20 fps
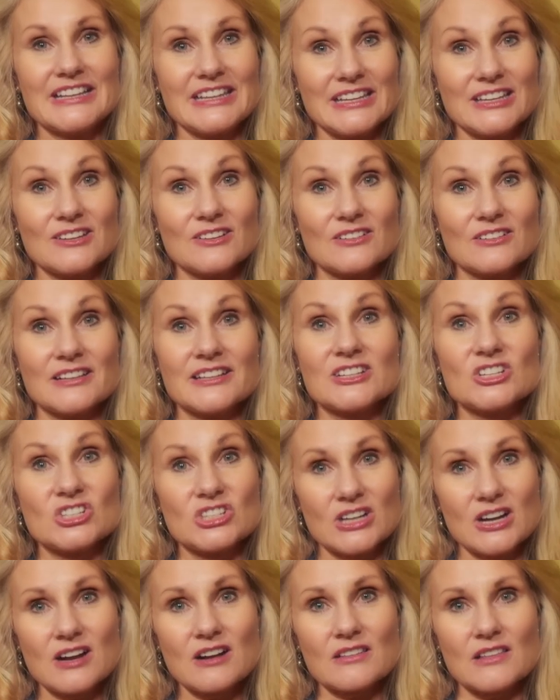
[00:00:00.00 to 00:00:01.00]
heal, and
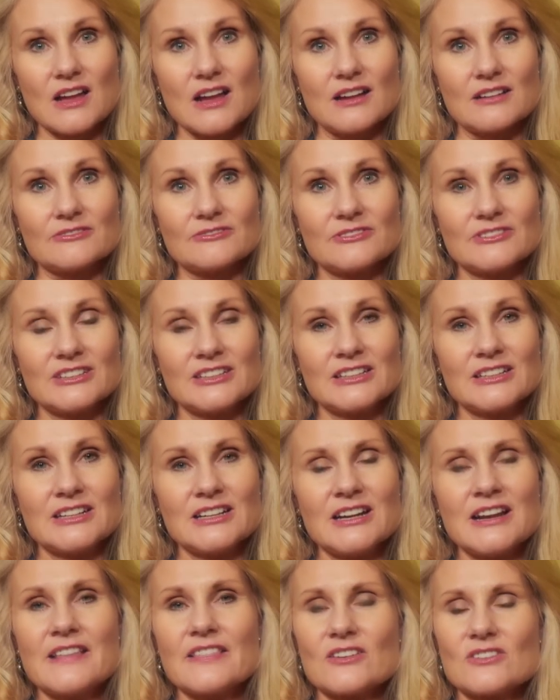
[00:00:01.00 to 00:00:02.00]
share love,
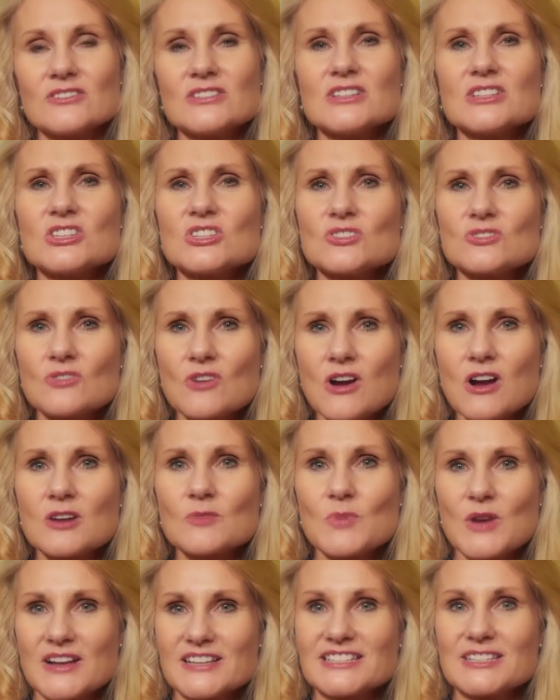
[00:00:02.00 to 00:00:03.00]
there is a
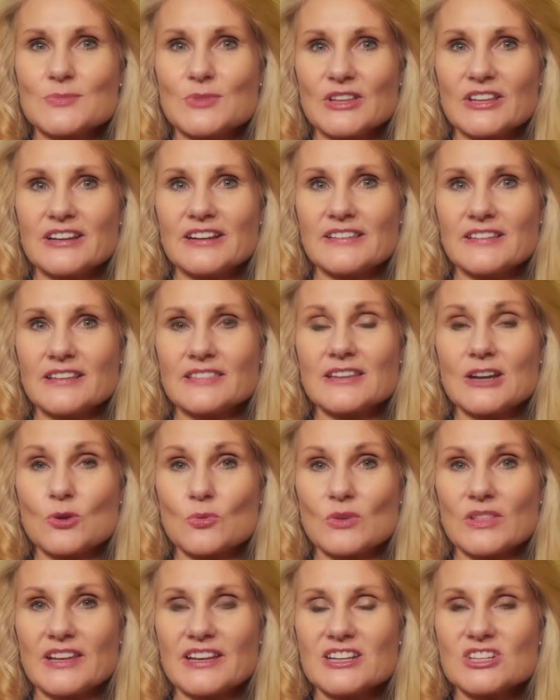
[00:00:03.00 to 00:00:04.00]
strong possibility that their
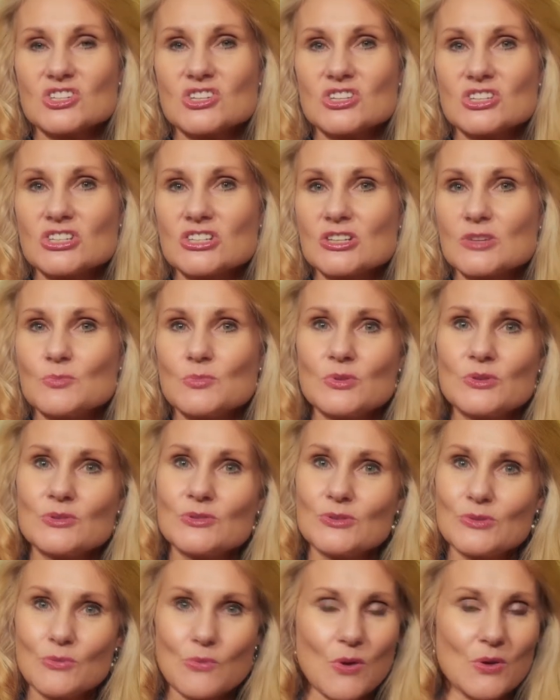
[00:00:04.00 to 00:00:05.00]
relationship
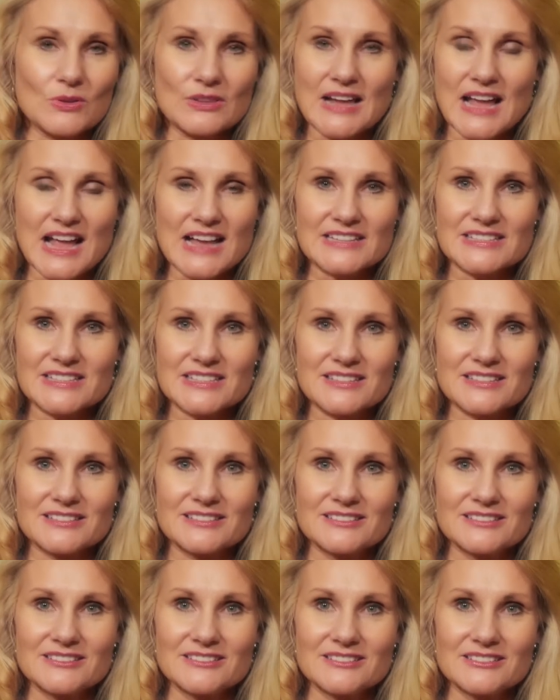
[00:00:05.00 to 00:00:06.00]
won't last.
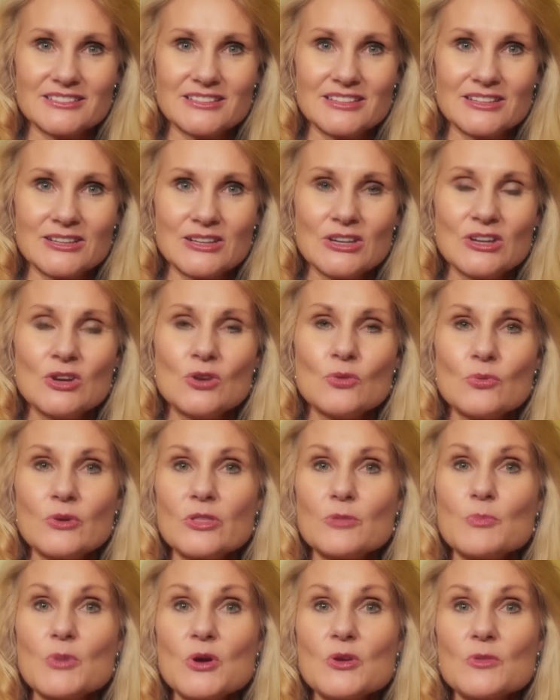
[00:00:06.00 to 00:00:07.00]

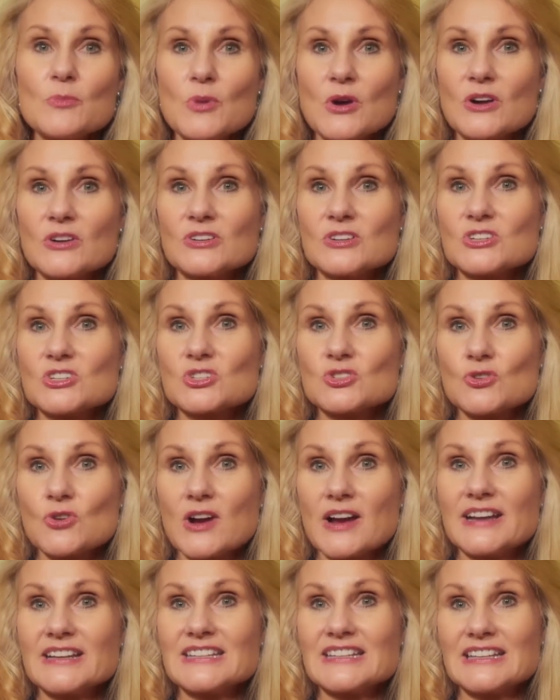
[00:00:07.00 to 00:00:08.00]
With both partners
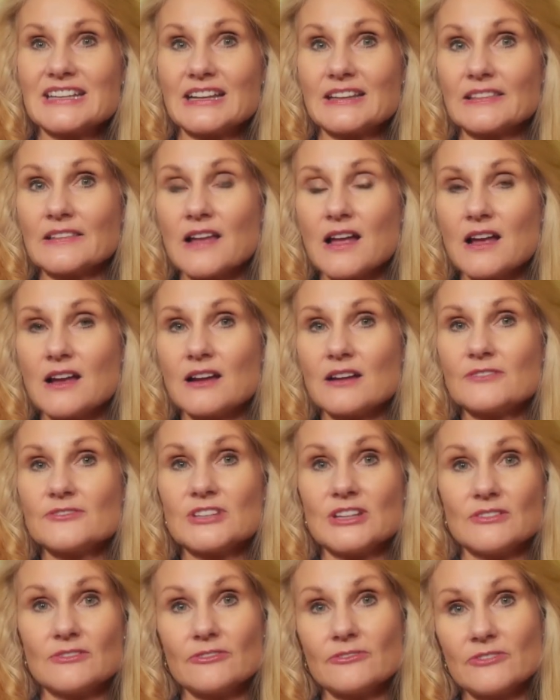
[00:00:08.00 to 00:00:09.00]
trying to get
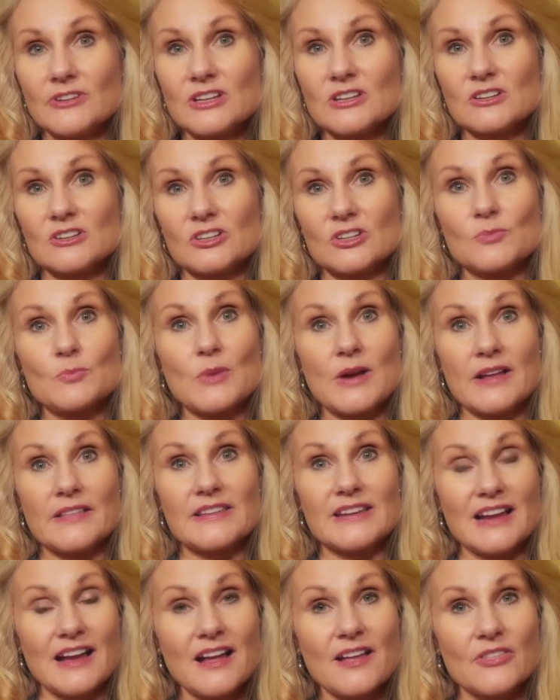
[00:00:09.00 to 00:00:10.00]
loved and filled by
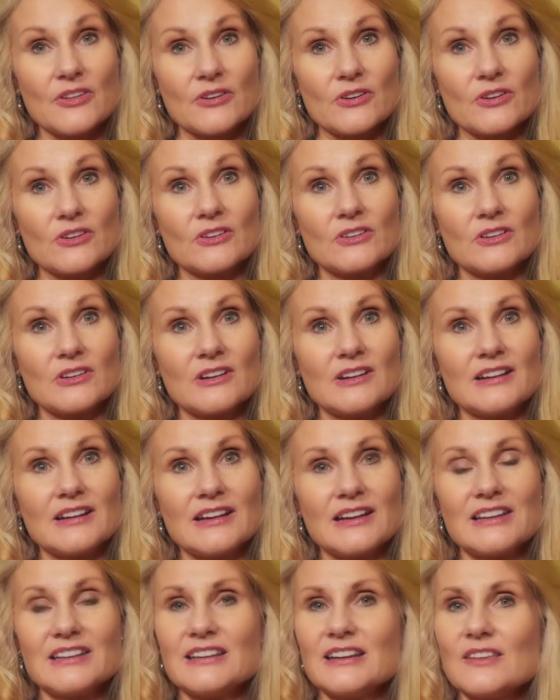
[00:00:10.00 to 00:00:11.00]
the other,
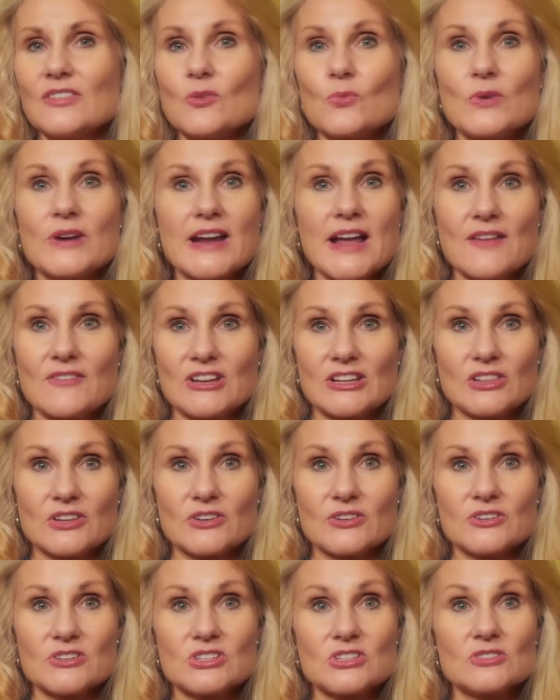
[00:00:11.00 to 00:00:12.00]
and neither one having
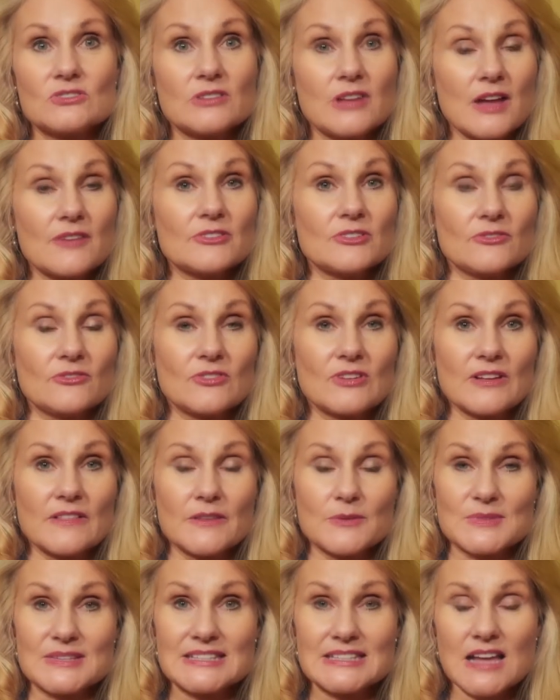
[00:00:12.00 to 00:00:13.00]
learned to love and fill
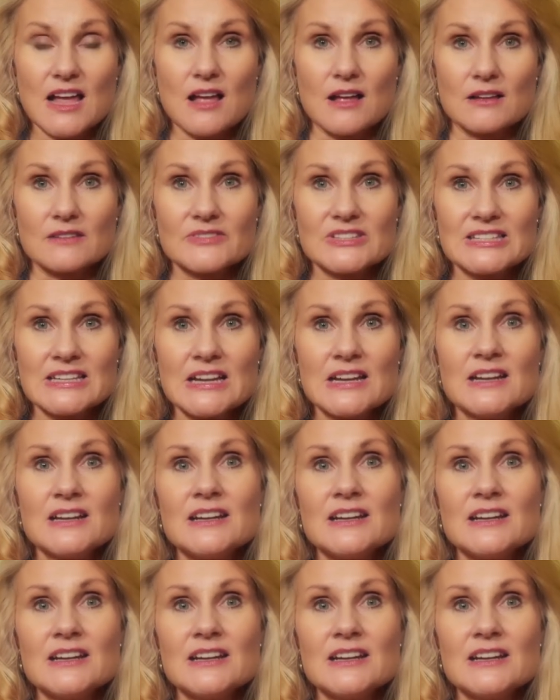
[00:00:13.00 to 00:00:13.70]
themselves,